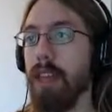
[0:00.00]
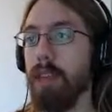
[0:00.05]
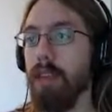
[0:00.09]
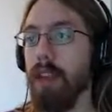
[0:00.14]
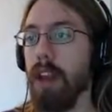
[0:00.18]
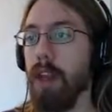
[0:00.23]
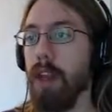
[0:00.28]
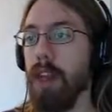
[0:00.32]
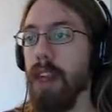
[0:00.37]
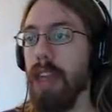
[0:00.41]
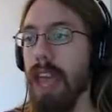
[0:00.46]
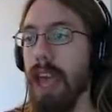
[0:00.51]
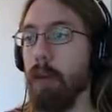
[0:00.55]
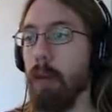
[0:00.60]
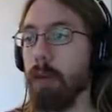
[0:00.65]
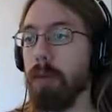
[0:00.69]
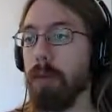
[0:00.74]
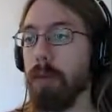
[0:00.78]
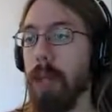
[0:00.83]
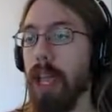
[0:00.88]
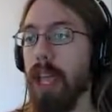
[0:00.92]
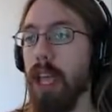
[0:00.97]
if anything,
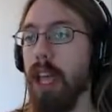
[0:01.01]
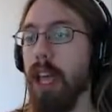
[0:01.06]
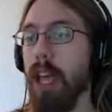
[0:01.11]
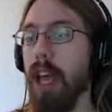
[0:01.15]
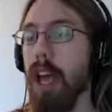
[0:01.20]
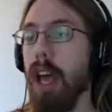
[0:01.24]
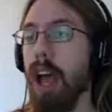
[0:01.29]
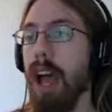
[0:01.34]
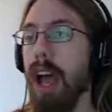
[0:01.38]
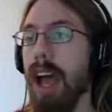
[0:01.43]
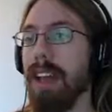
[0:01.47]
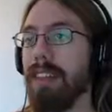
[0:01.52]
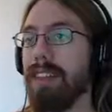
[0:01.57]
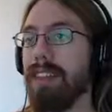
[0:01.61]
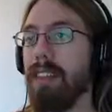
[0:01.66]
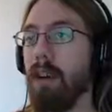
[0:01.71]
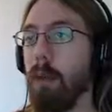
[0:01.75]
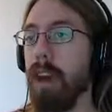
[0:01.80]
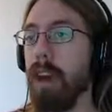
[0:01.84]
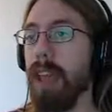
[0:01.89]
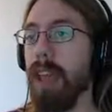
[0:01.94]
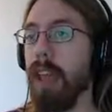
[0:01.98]
helps me. I
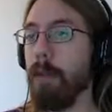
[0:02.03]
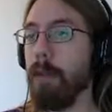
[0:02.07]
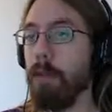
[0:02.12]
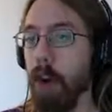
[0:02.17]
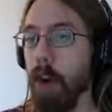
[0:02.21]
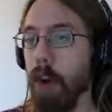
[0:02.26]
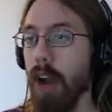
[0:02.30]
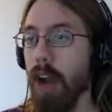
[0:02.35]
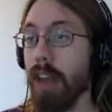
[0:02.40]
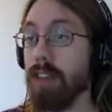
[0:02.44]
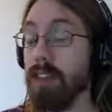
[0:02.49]
still want to get first.